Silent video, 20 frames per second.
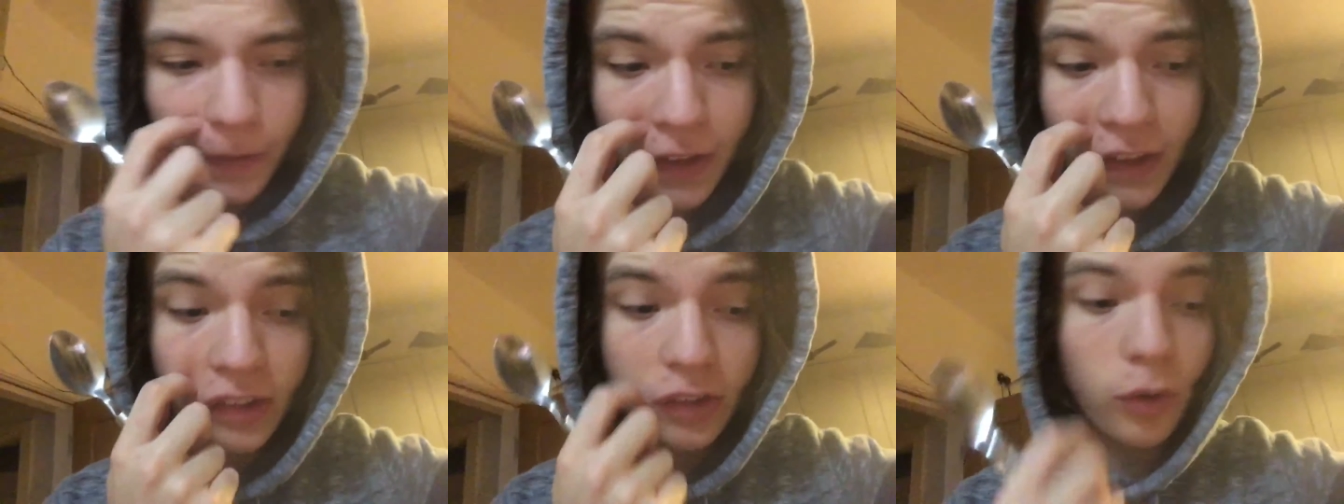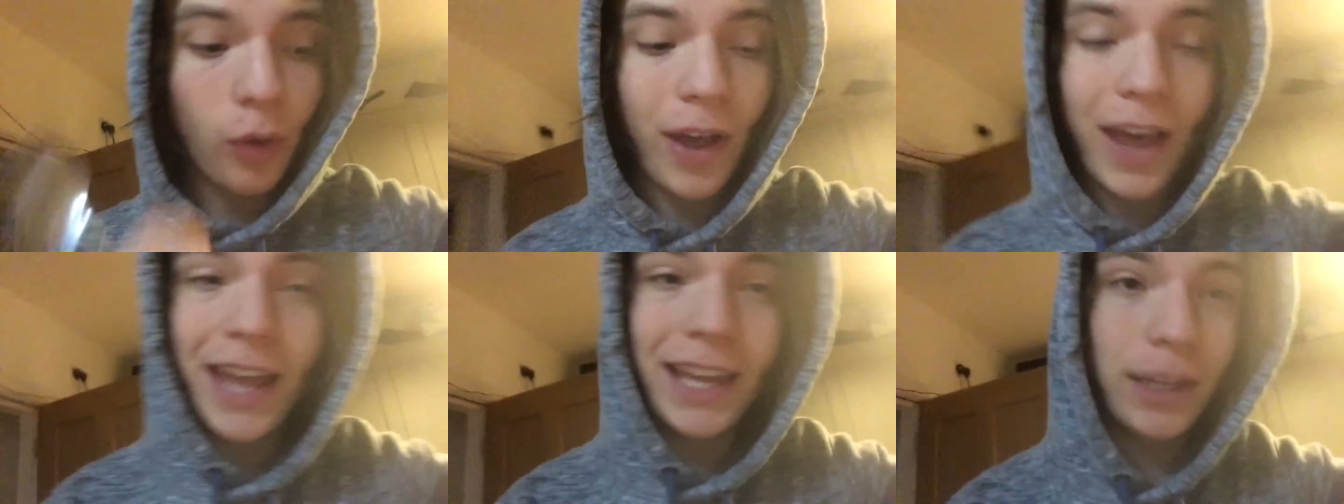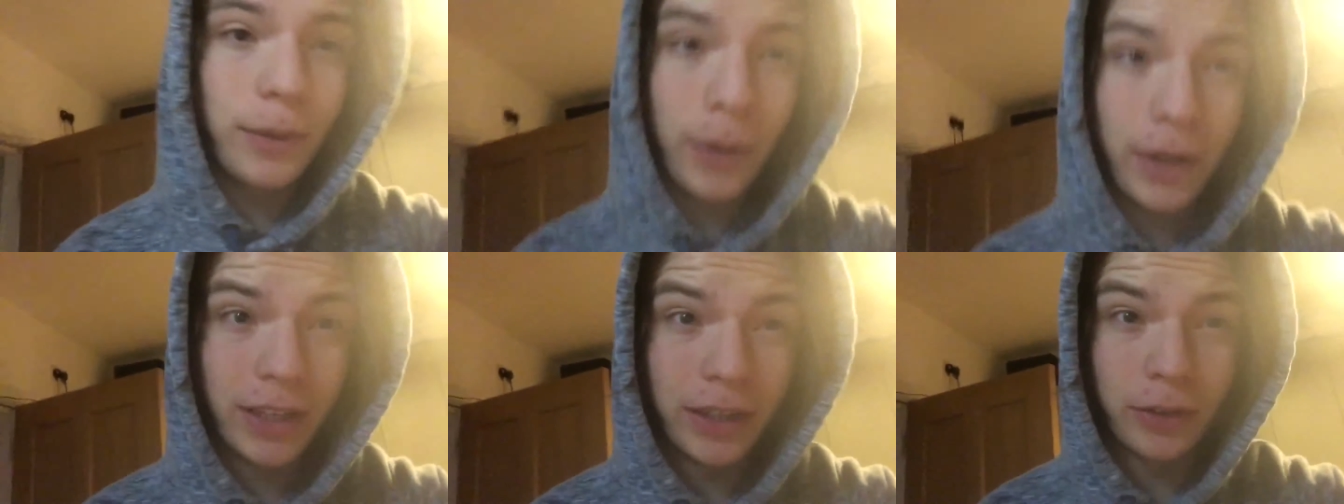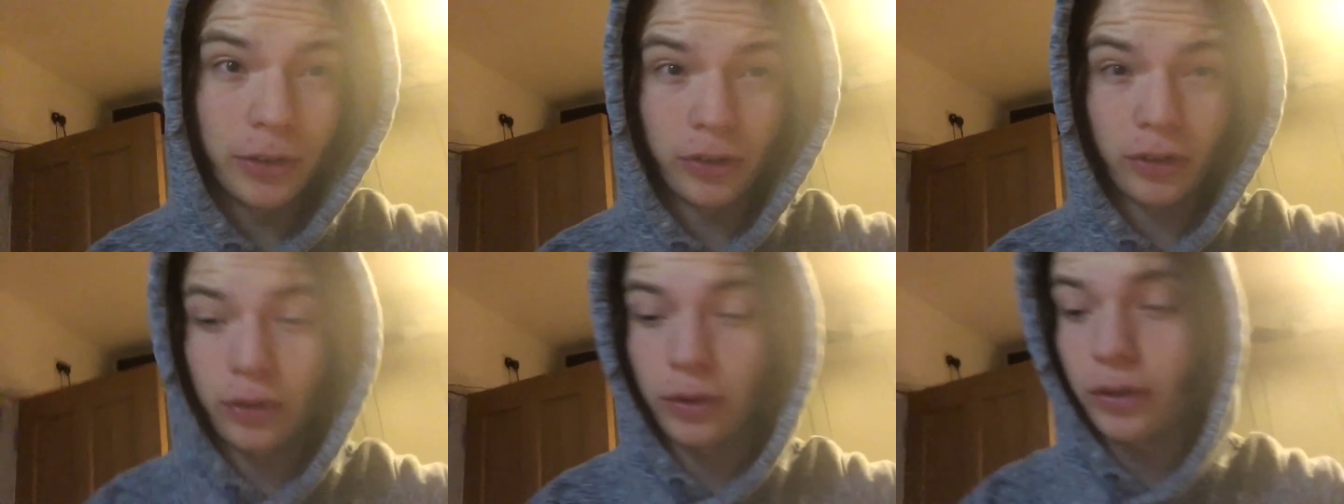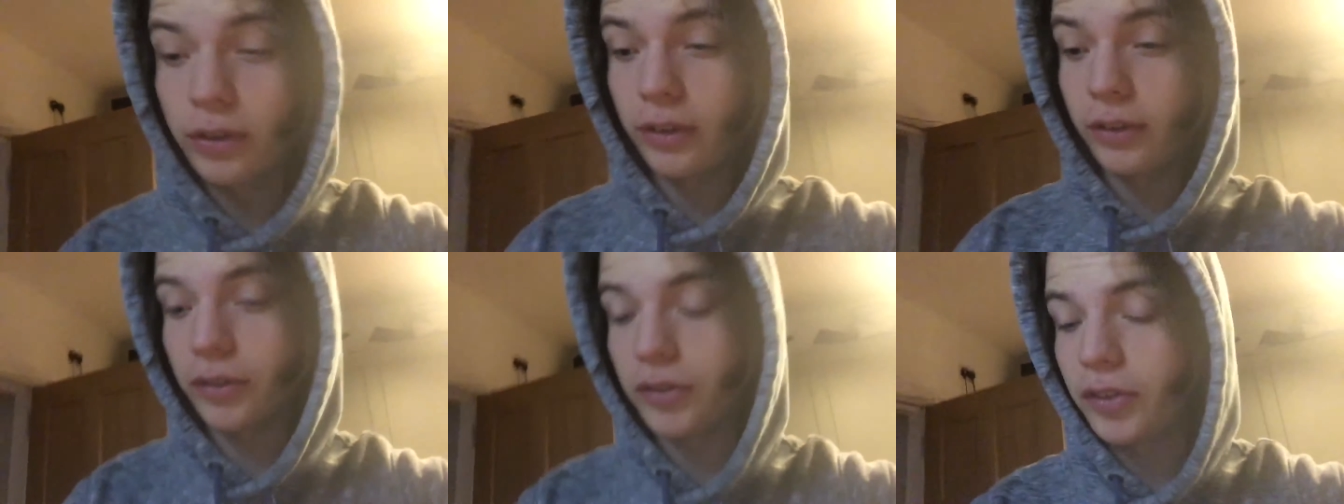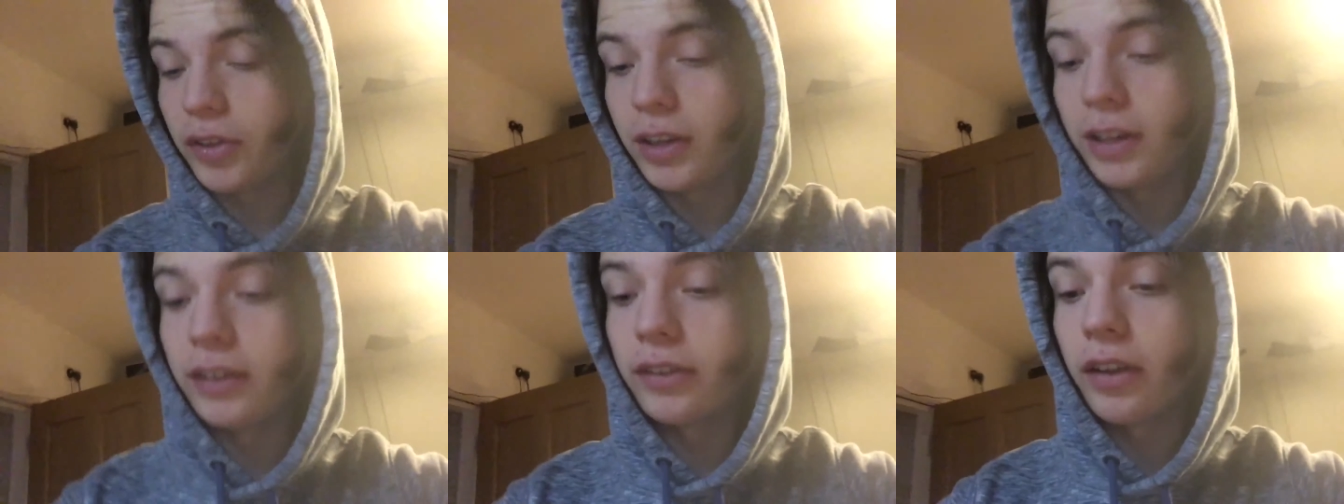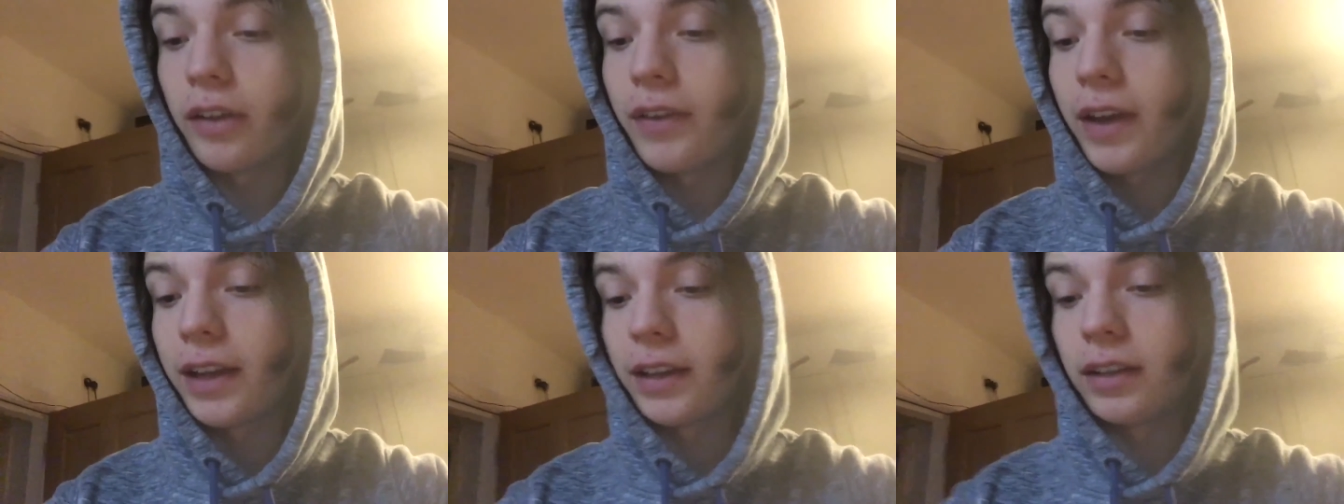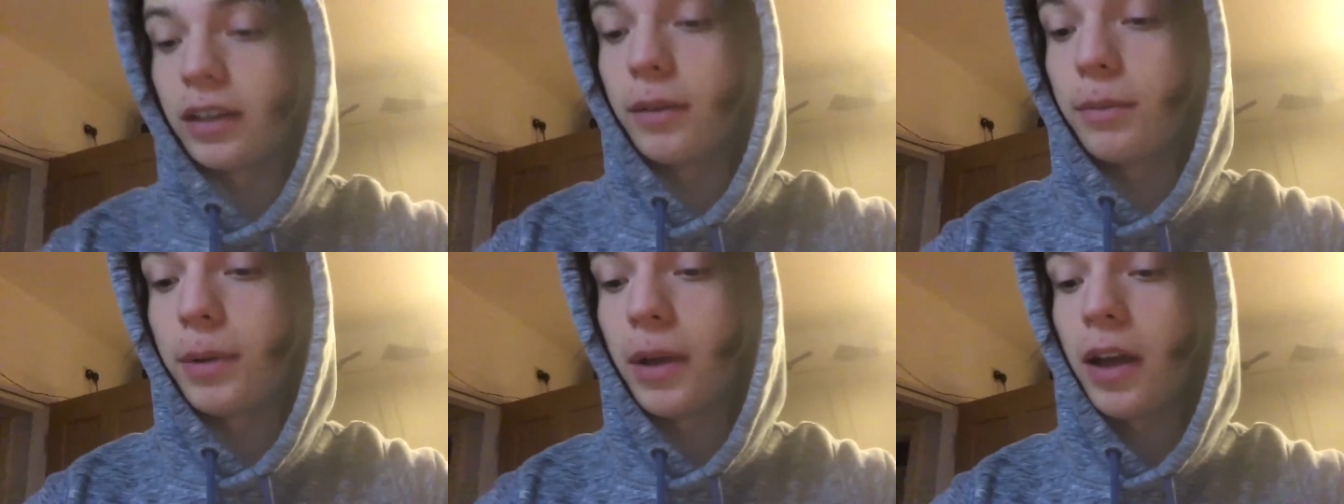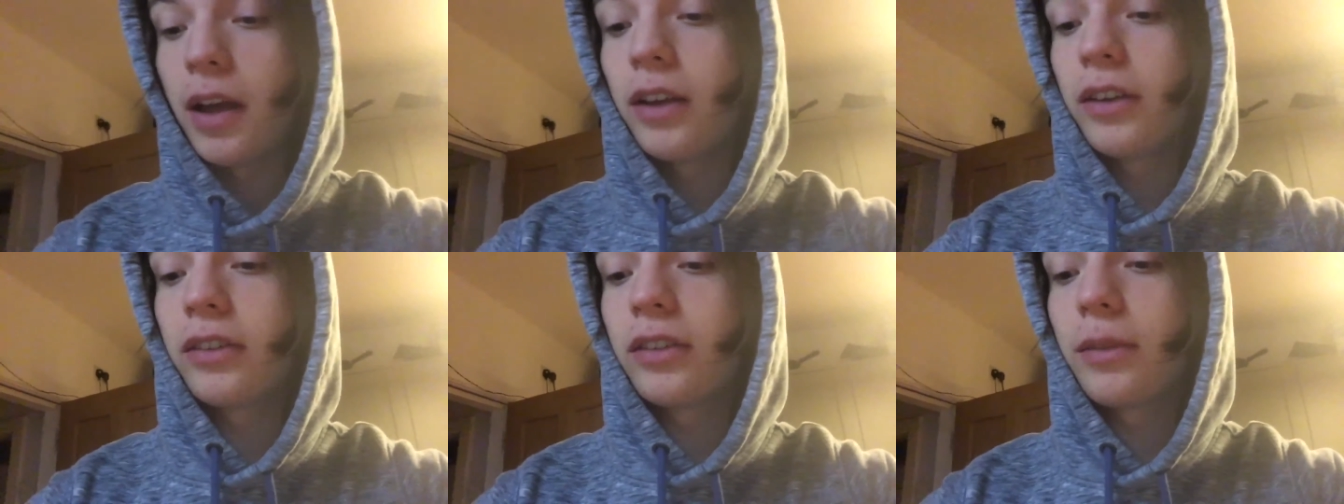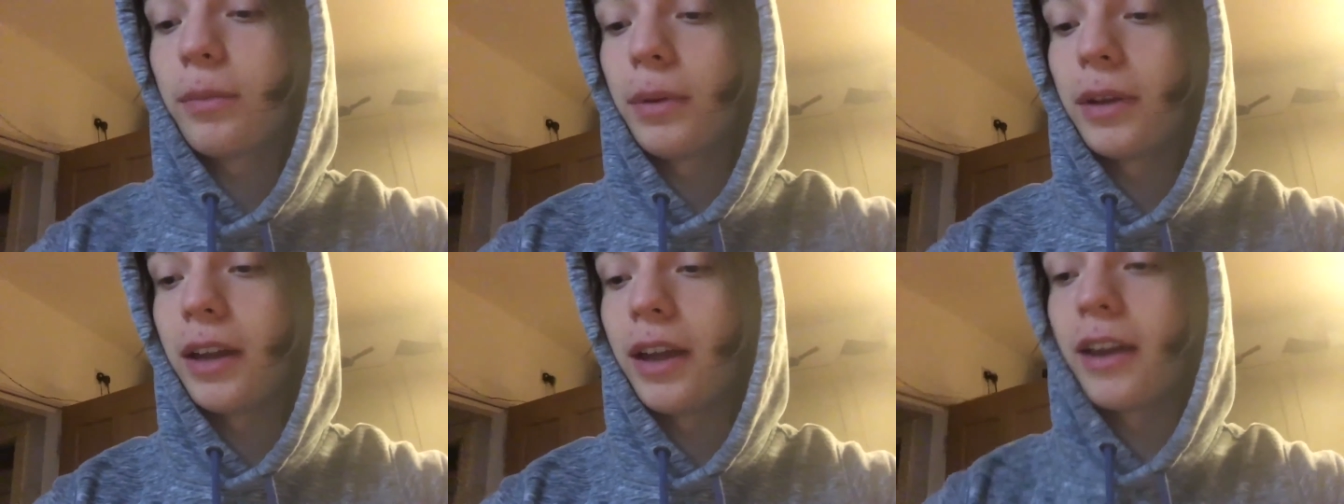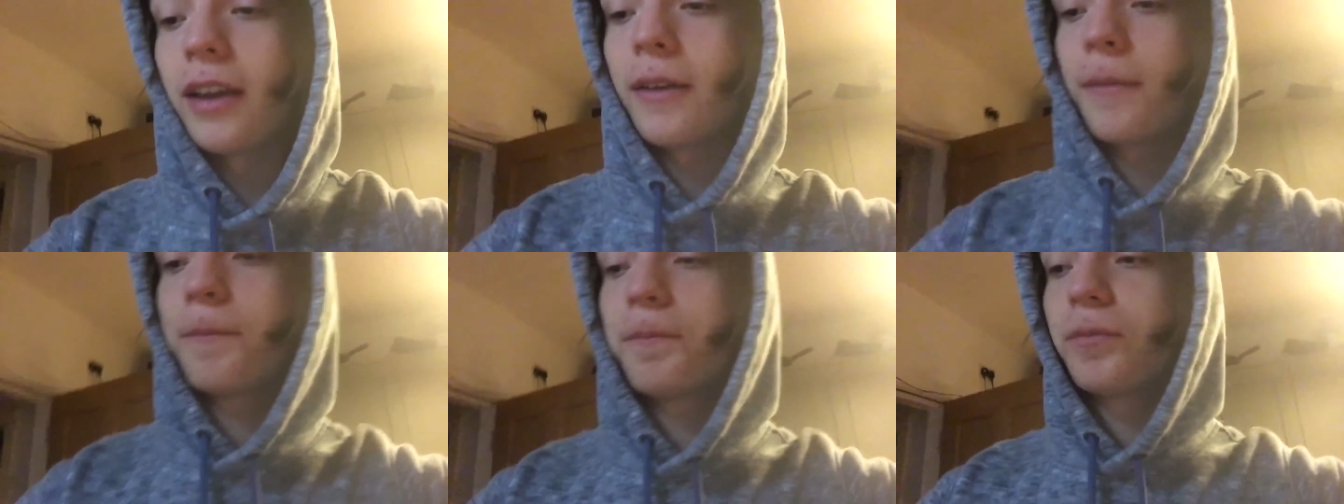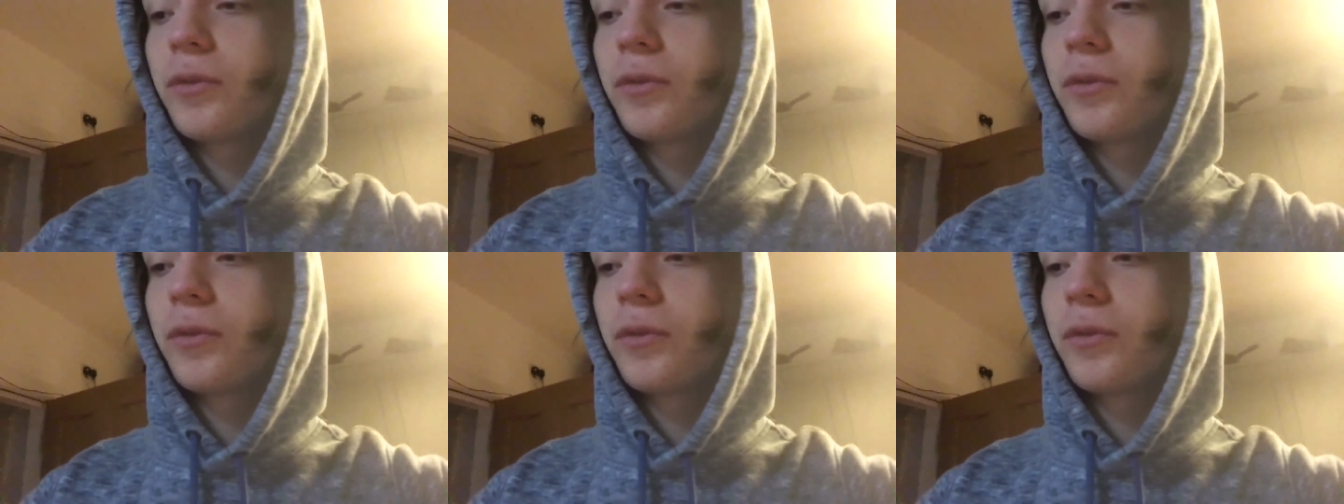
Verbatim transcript: It's not anywhere near as good as chilies I've had in the past, but like